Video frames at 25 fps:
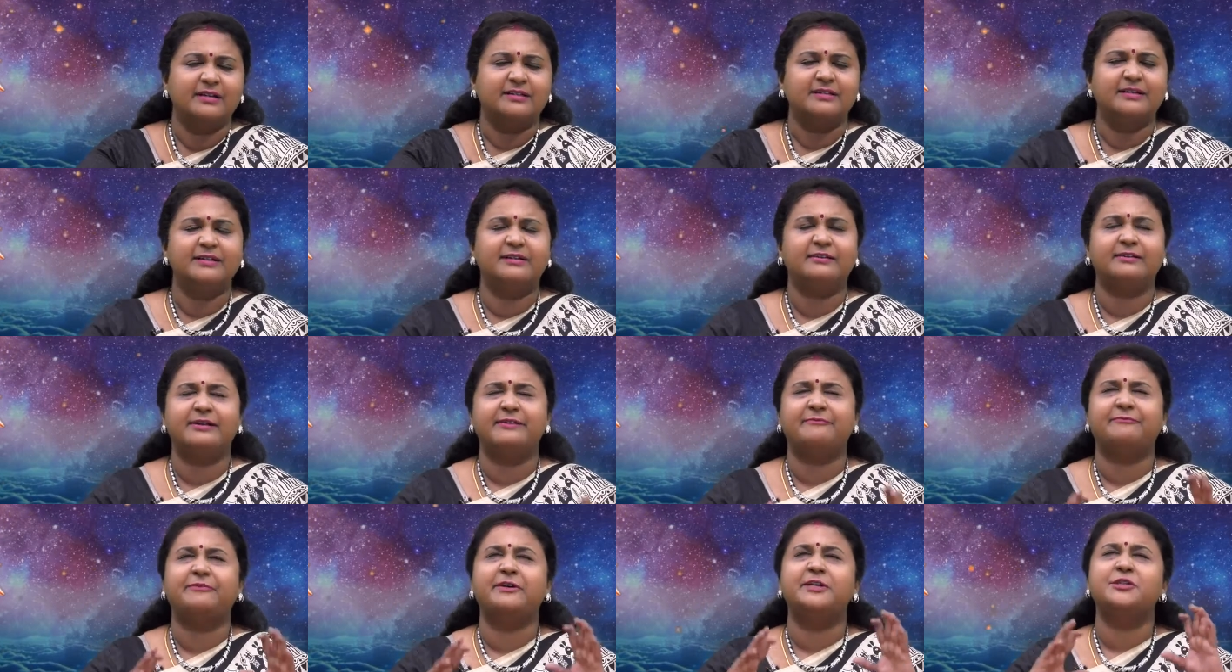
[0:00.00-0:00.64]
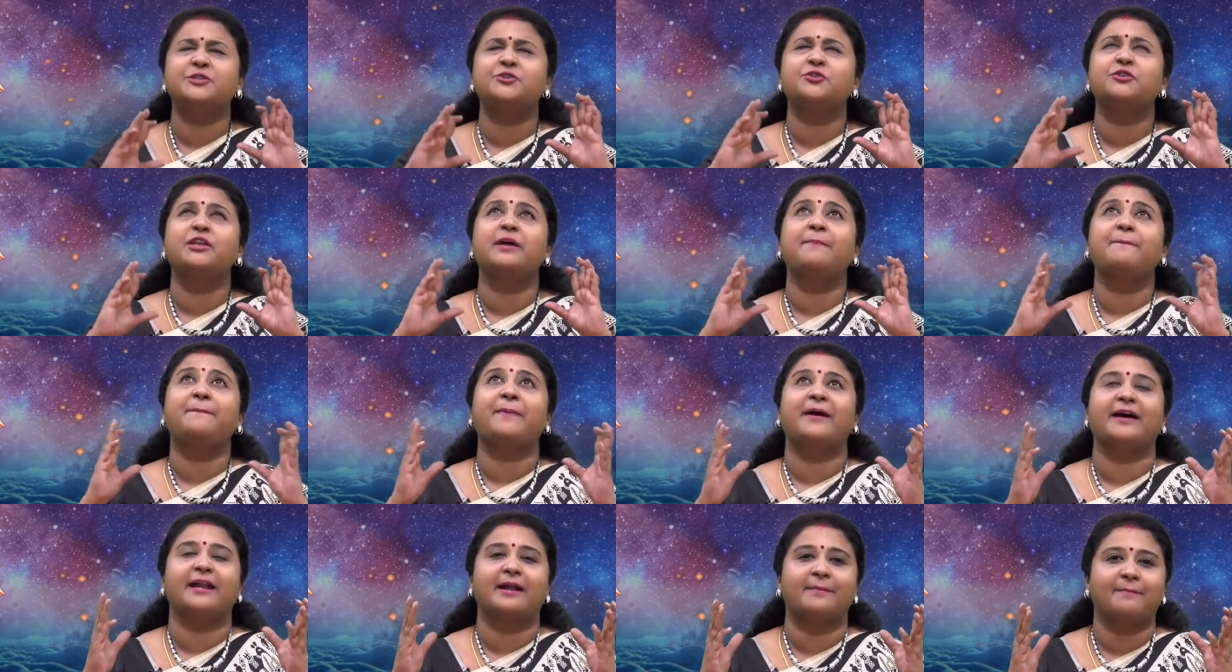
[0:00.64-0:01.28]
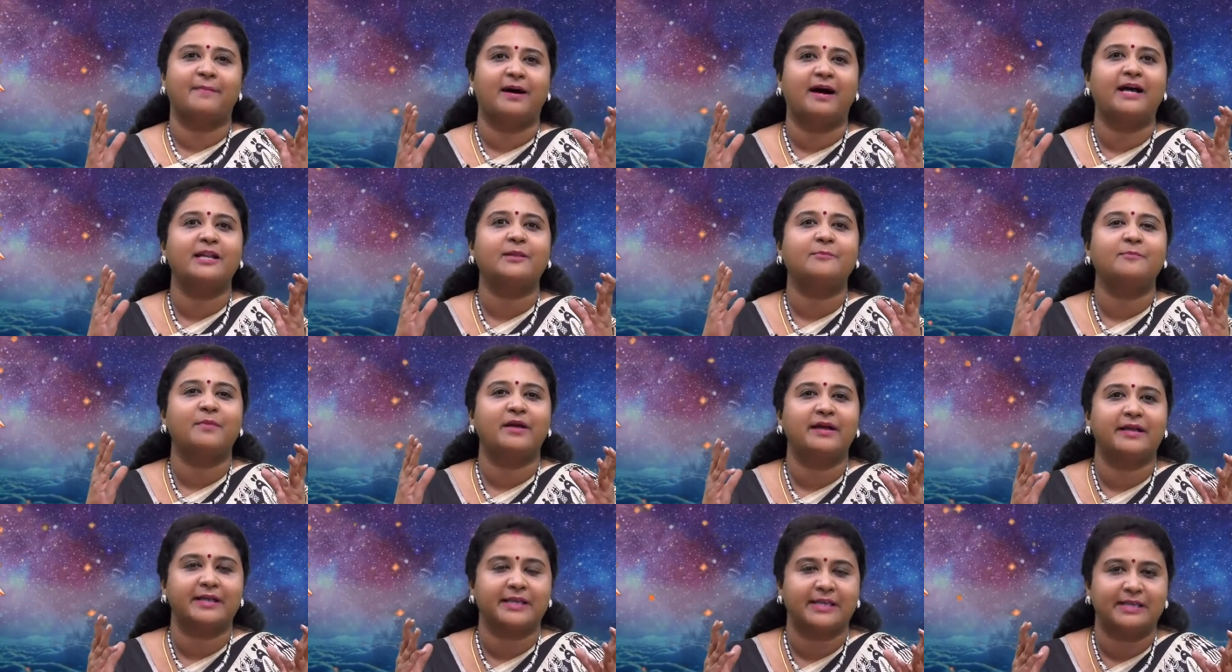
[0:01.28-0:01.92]
it refers to the
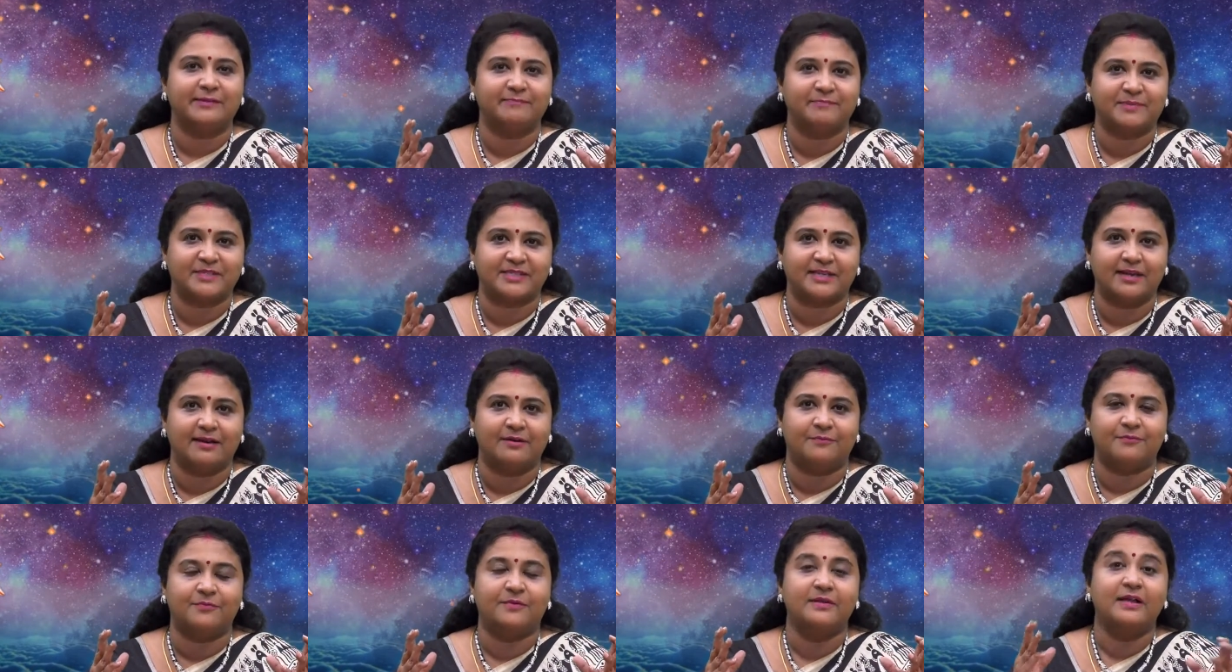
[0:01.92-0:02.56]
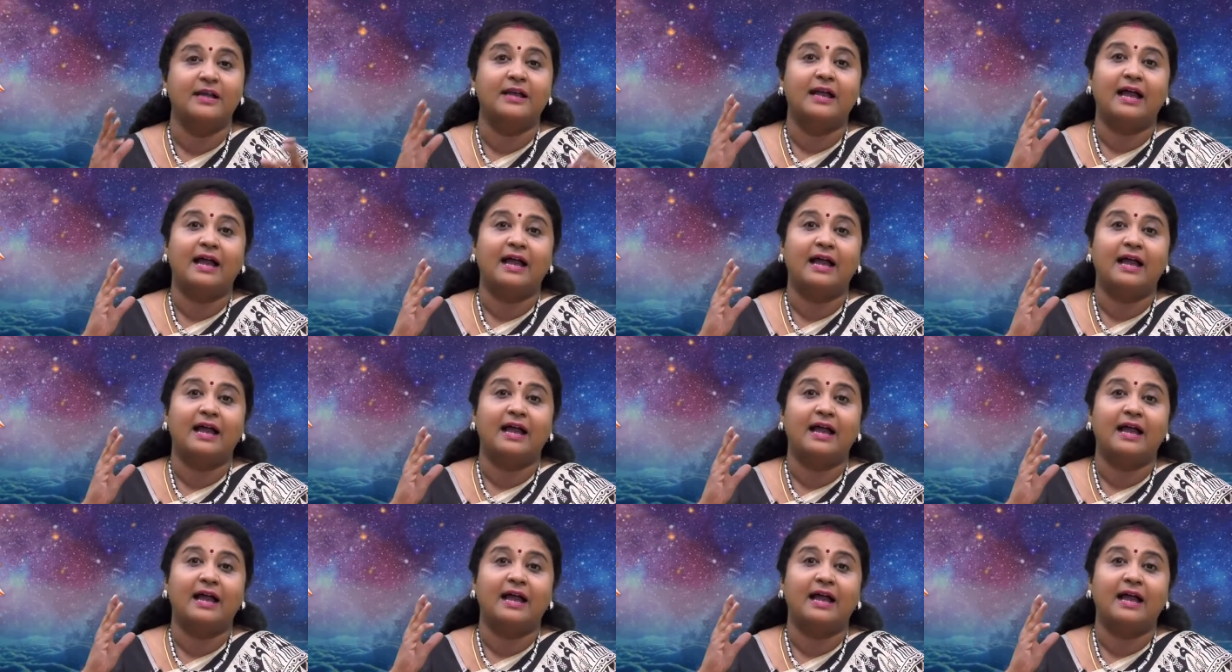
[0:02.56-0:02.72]
Paramatma himself.